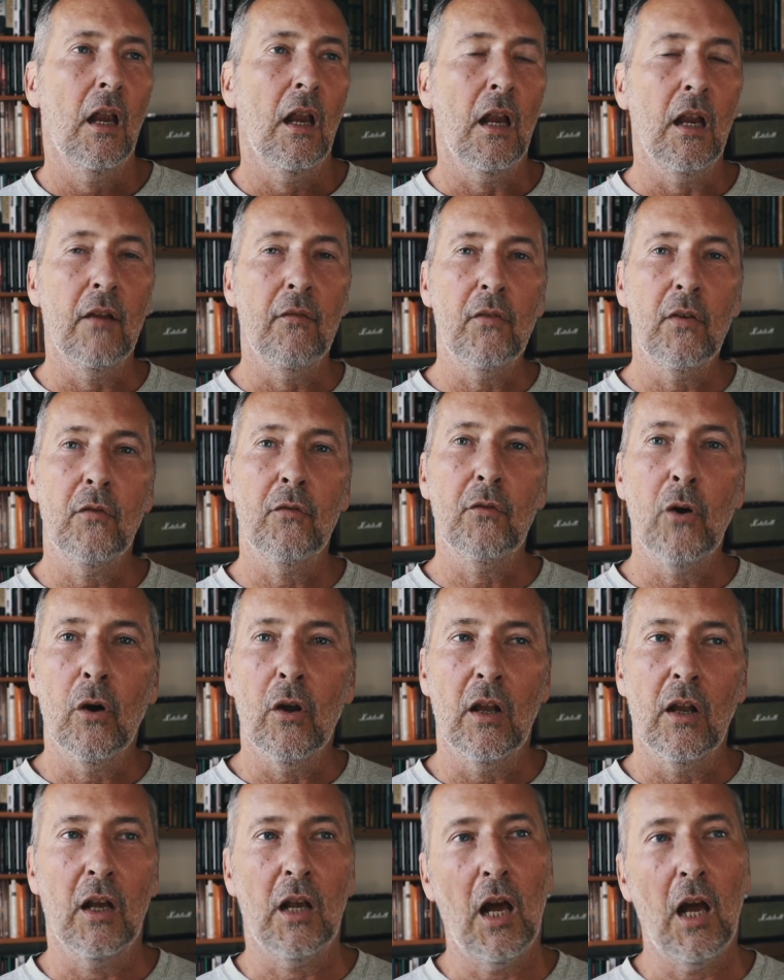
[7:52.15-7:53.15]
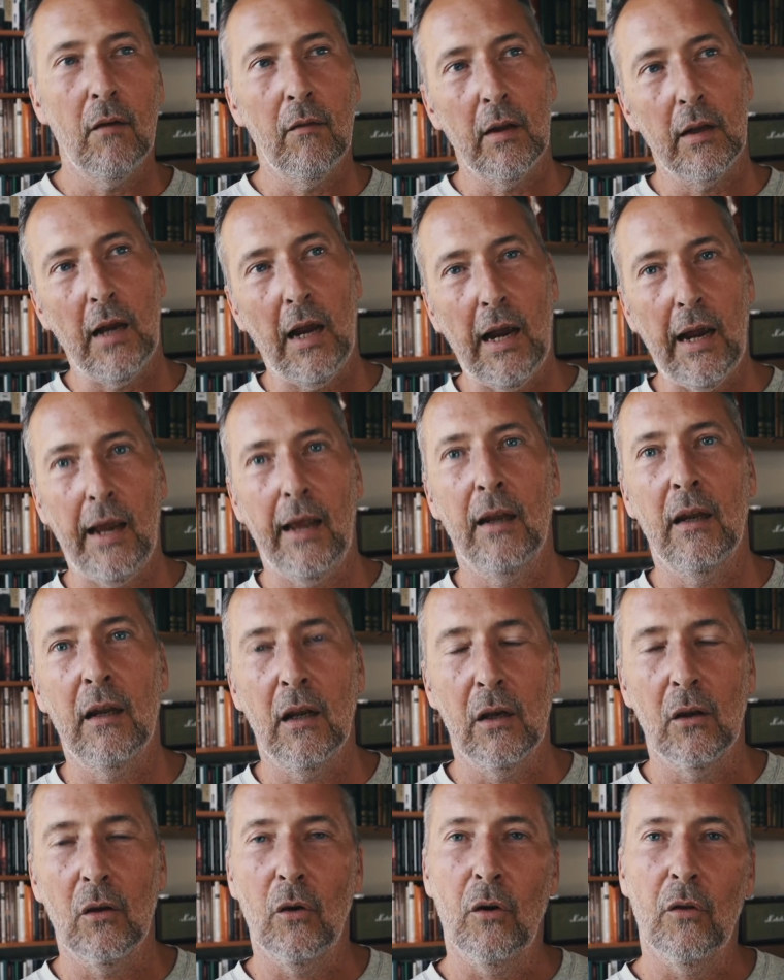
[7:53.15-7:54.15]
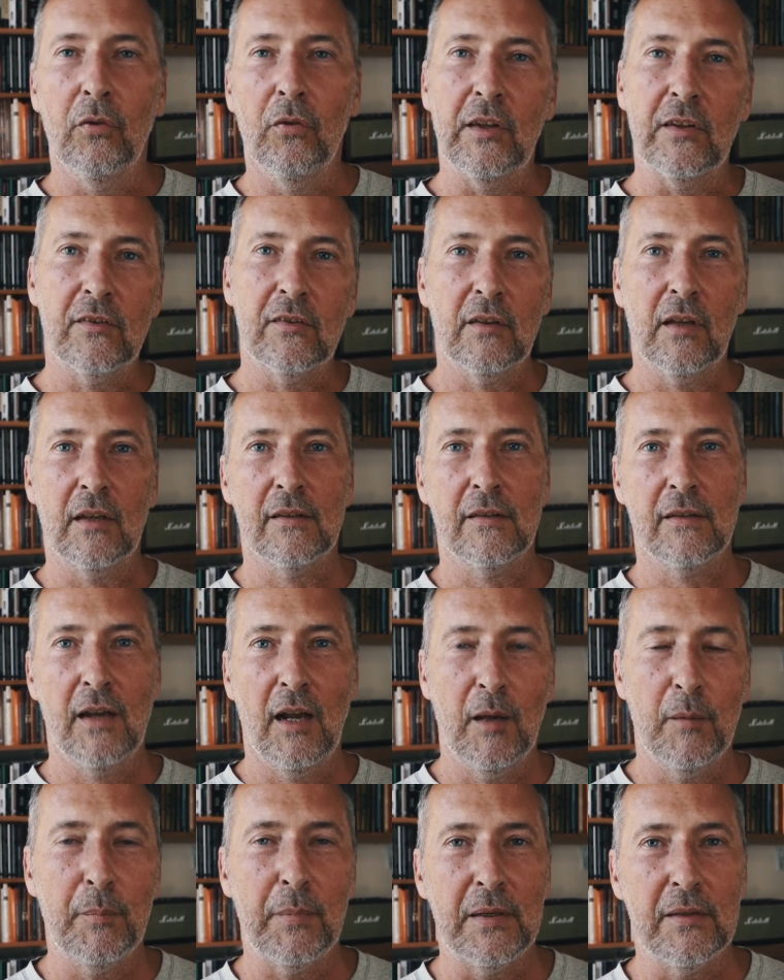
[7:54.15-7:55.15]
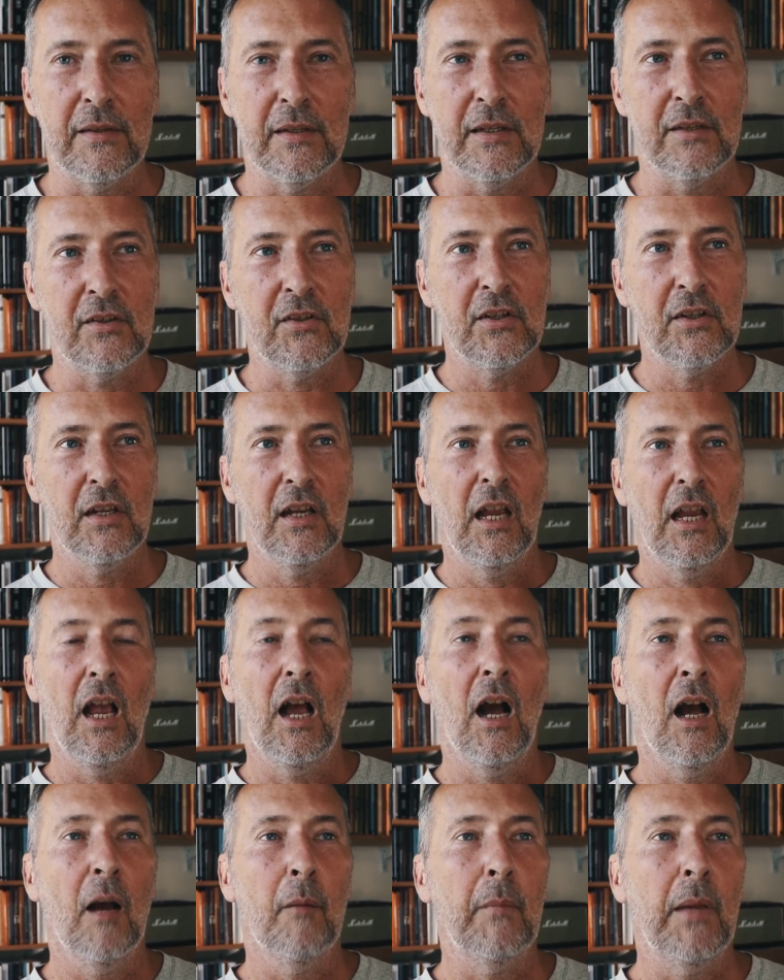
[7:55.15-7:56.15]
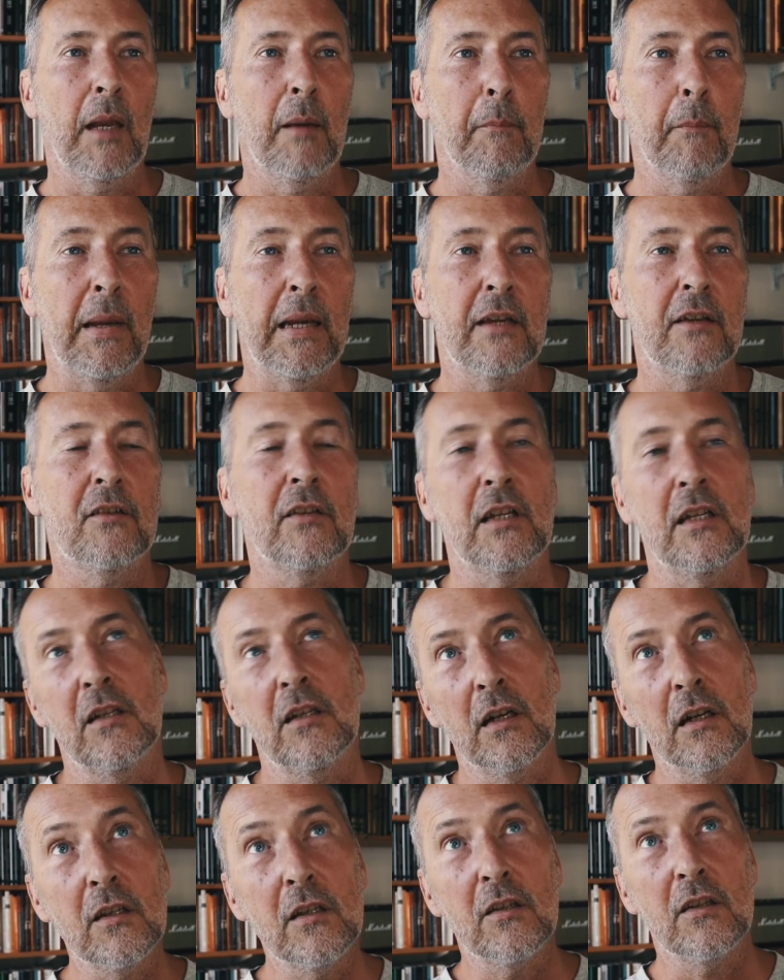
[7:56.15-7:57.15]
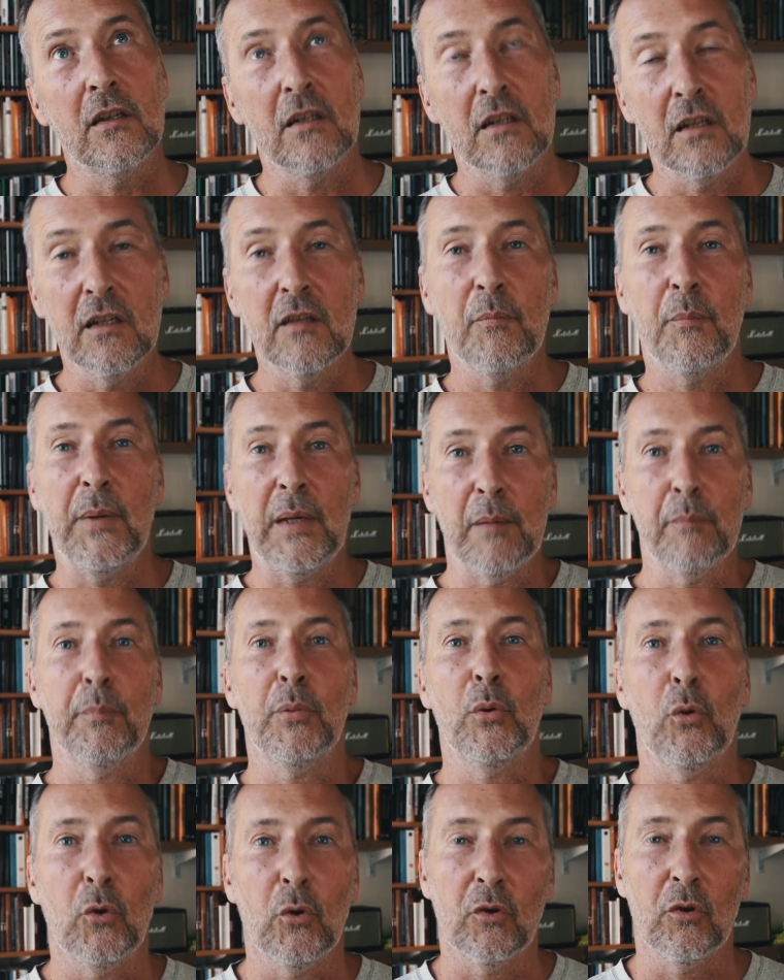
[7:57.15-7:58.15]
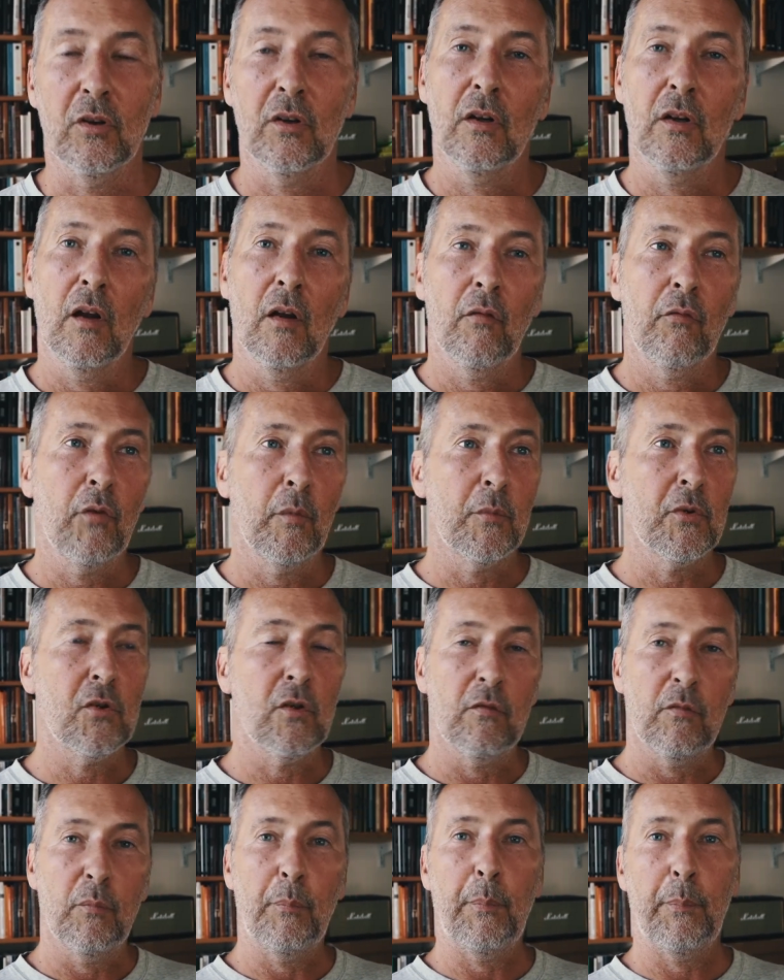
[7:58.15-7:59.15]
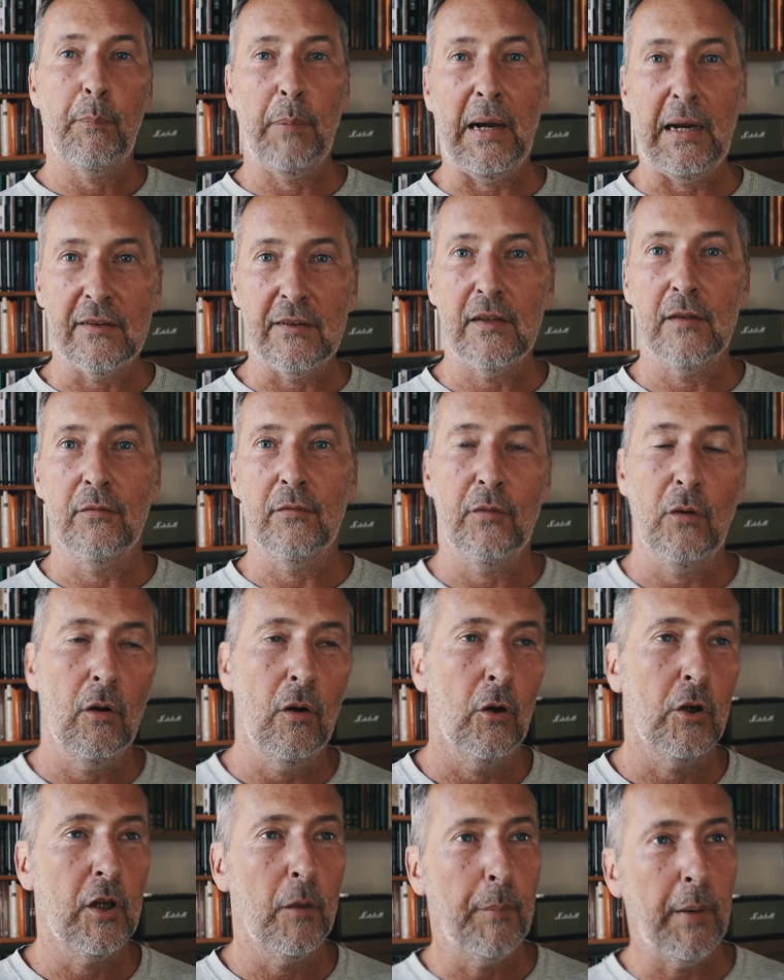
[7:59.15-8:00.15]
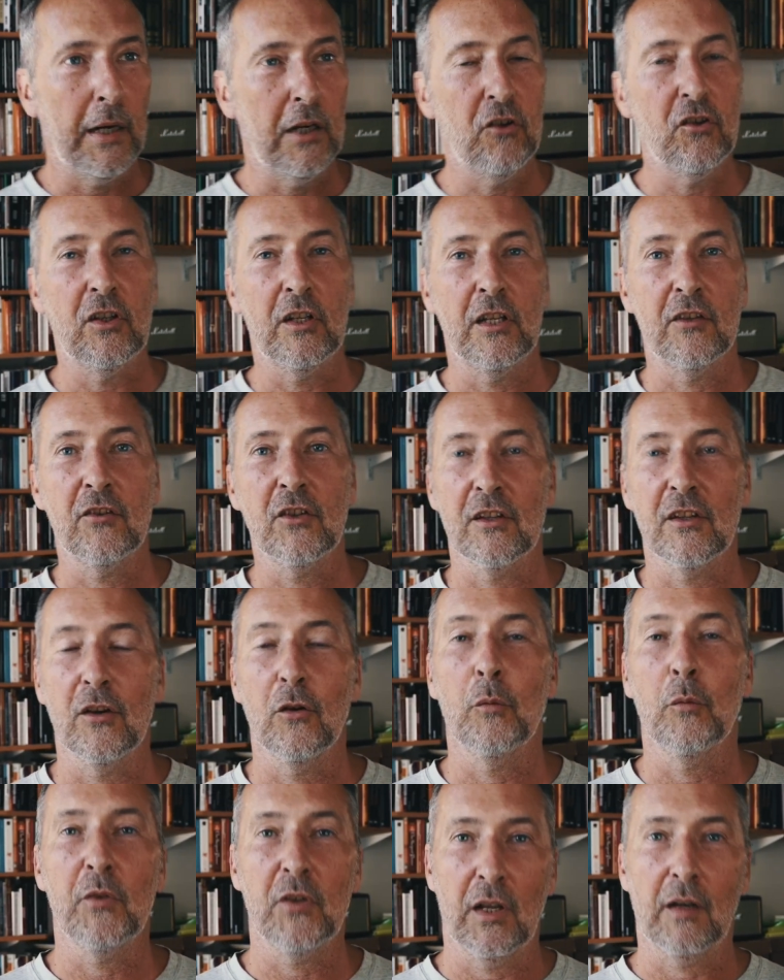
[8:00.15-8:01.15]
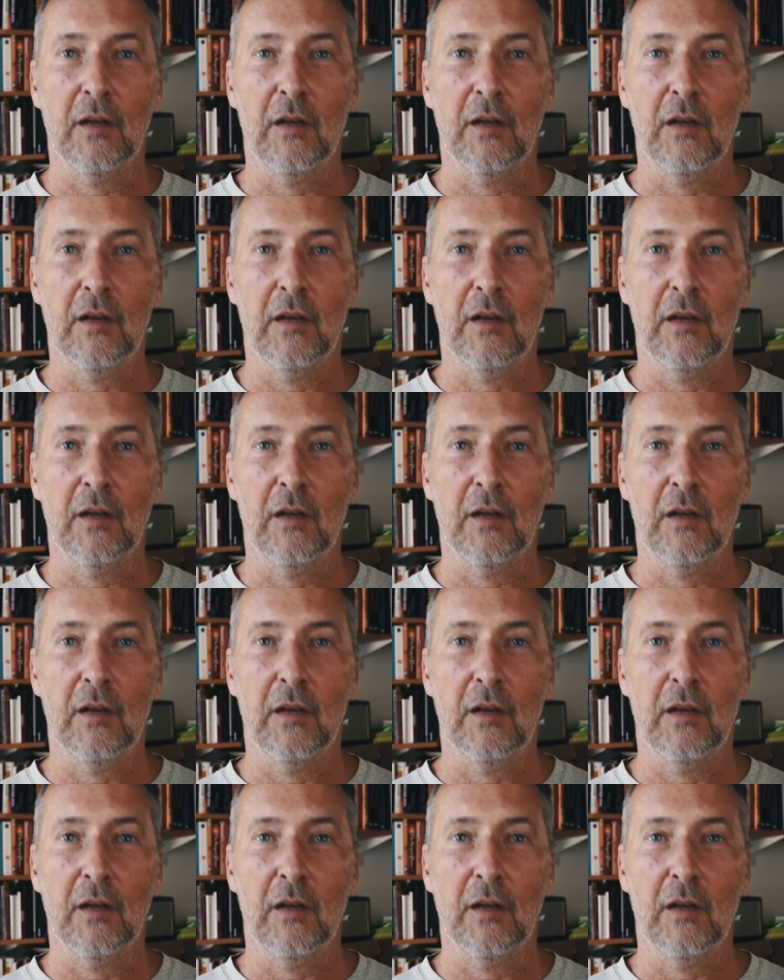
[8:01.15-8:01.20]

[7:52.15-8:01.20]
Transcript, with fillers: If you've got a kind of like a handle on this toska business, um, it makes it turns it turns being bored from a sort of passive occupation into almost like a